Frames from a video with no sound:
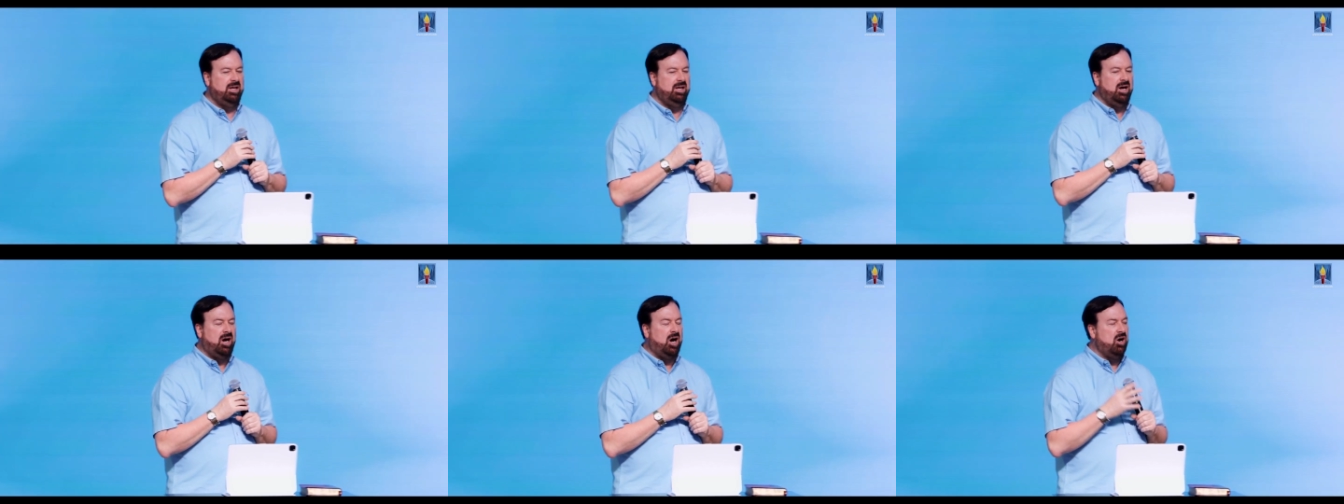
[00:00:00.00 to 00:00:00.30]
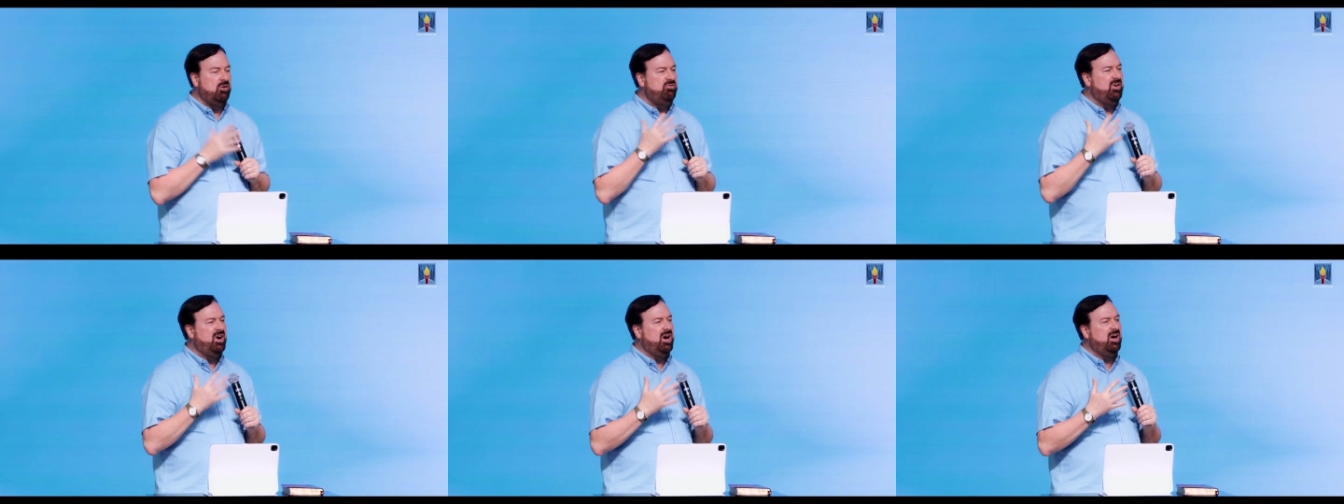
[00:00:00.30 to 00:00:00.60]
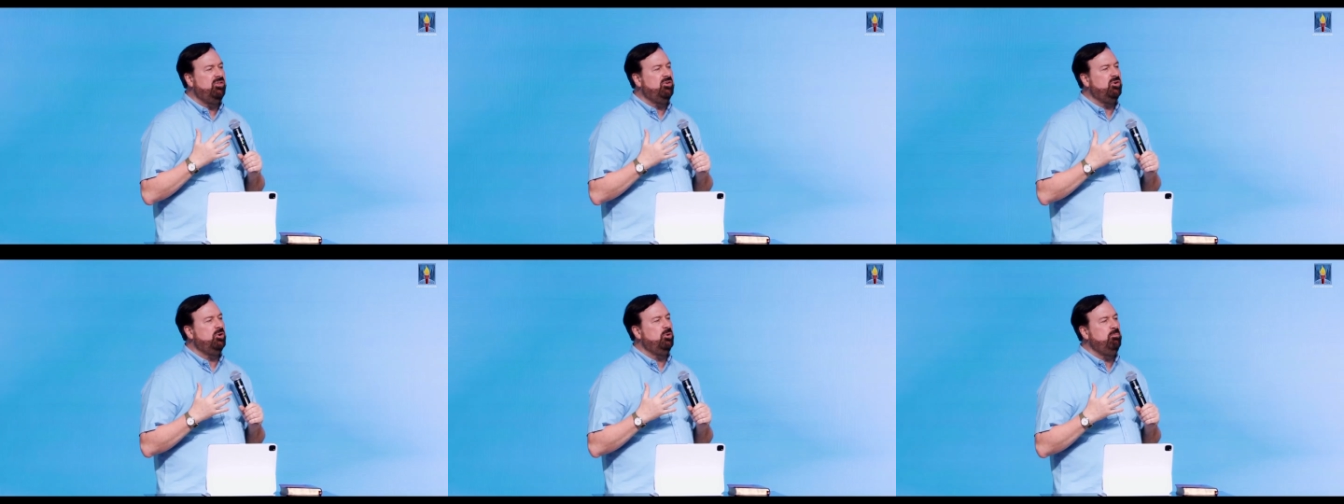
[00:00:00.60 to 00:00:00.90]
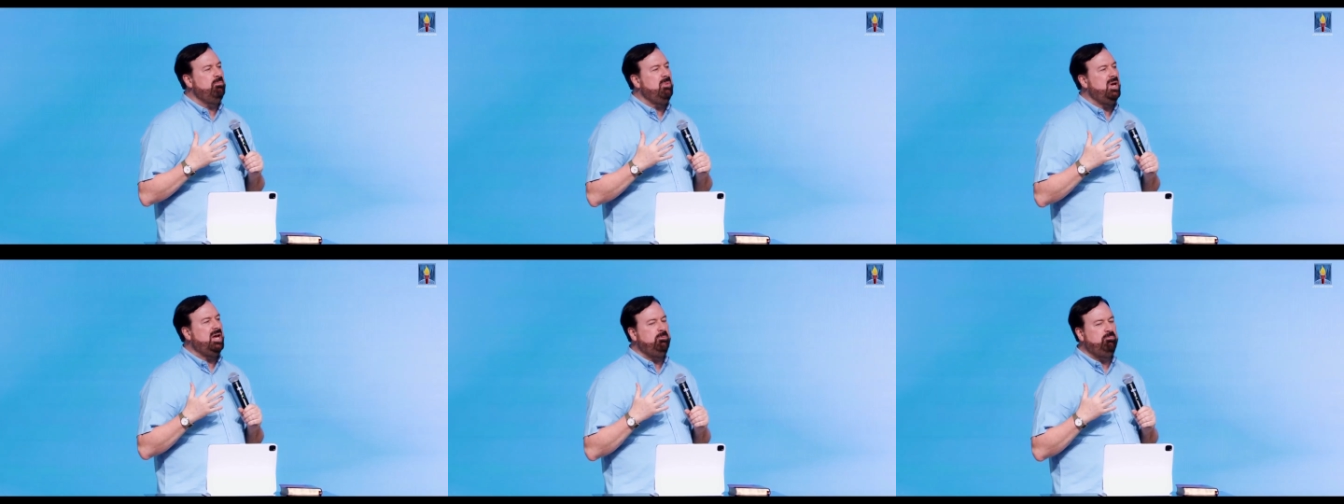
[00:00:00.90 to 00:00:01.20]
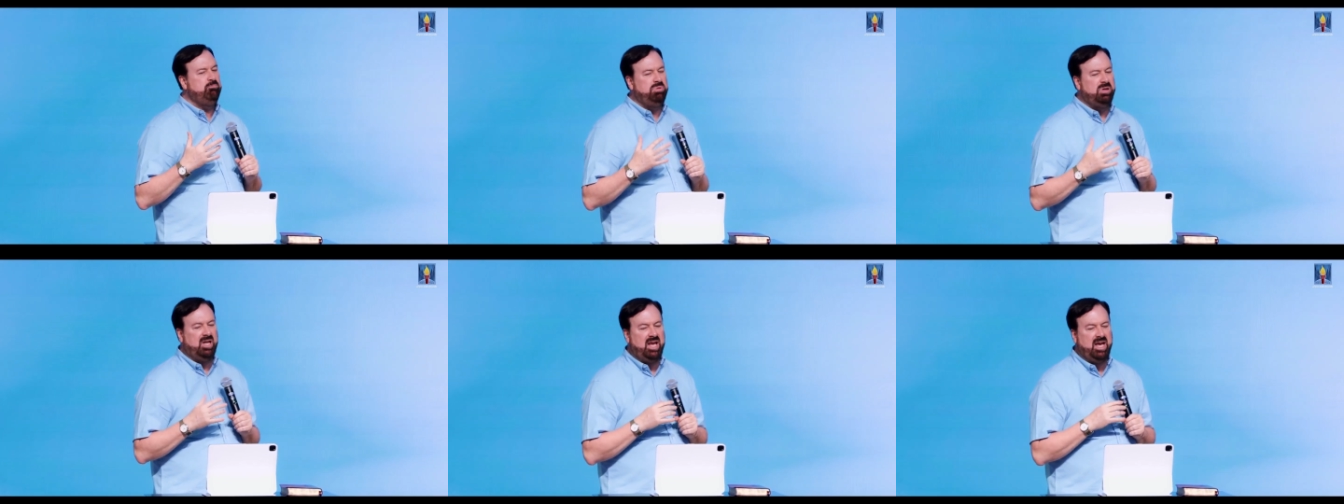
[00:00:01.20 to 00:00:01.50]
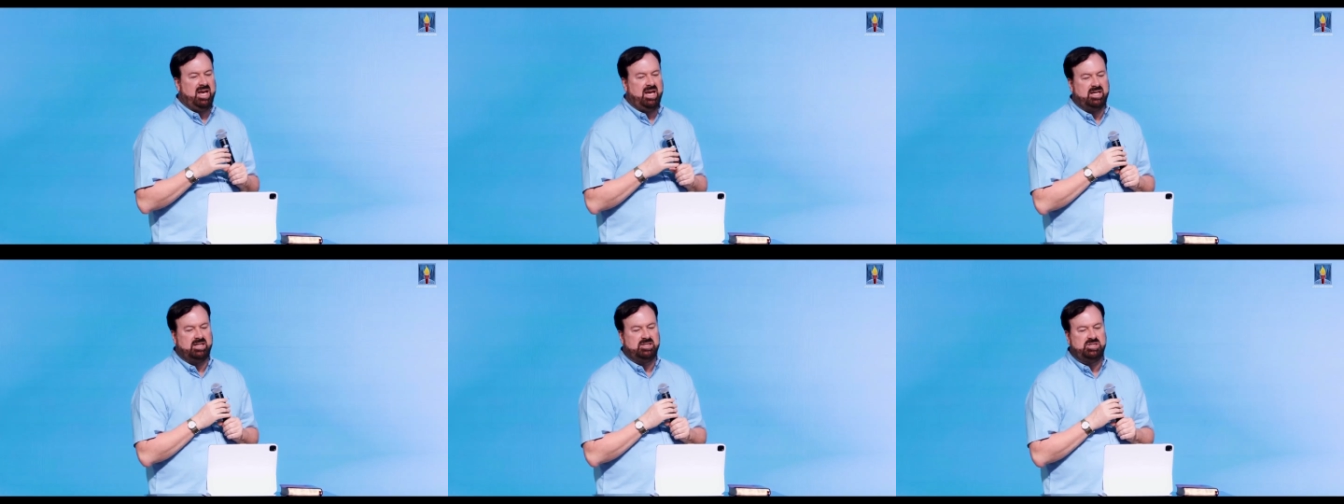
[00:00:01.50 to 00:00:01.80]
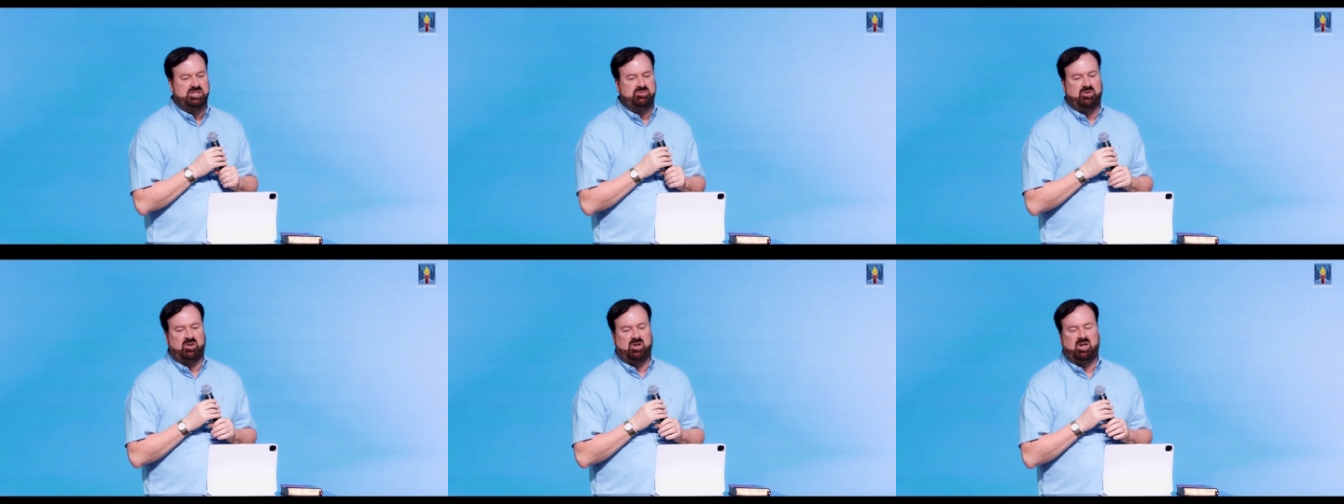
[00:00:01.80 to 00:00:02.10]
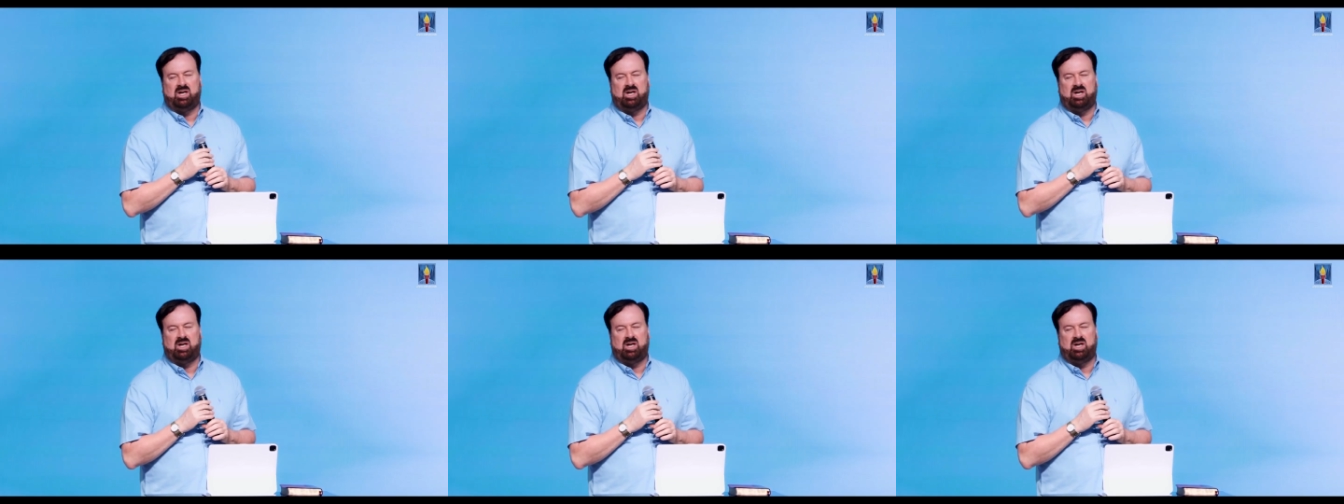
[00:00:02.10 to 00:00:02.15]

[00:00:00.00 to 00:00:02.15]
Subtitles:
Our Father made plans for